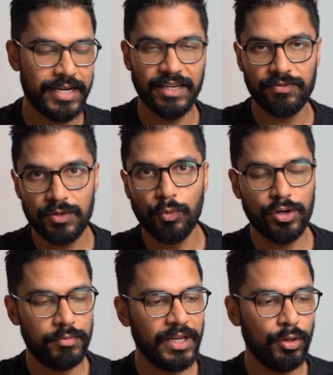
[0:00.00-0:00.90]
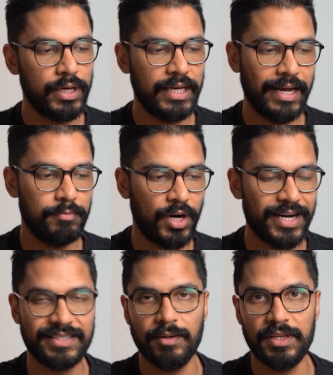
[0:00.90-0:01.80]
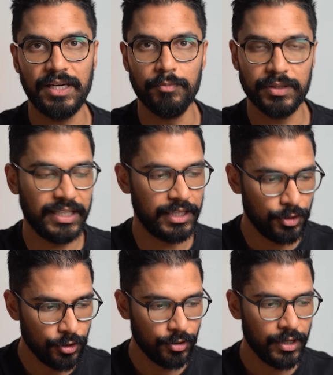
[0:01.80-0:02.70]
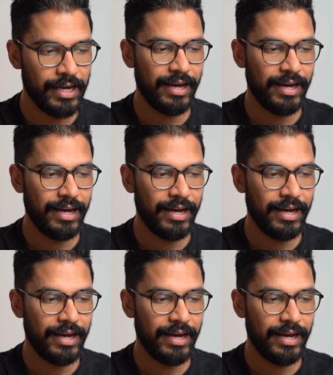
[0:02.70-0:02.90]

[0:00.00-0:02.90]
definitely wouldn't be looking at buying something completely new.